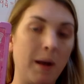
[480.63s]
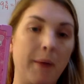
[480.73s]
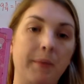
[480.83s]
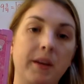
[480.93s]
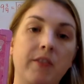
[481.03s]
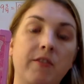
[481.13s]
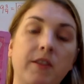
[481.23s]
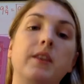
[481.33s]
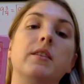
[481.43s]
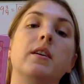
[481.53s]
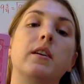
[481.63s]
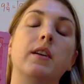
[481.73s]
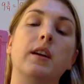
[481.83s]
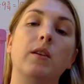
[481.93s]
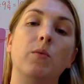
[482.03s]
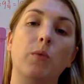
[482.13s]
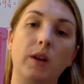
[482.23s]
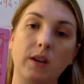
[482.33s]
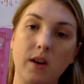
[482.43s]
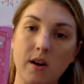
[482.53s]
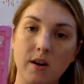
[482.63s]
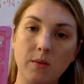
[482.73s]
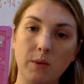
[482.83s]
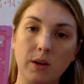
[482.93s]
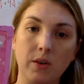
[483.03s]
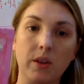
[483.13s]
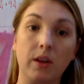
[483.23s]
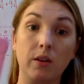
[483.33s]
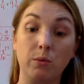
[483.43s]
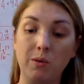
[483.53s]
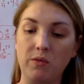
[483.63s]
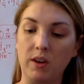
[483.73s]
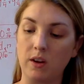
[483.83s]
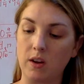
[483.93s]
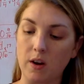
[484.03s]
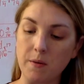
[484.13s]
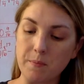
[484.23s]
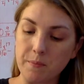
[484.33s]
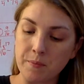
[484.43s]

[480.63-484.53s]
how many feet are in 1 yard. We know that there are 3 feet in a yard.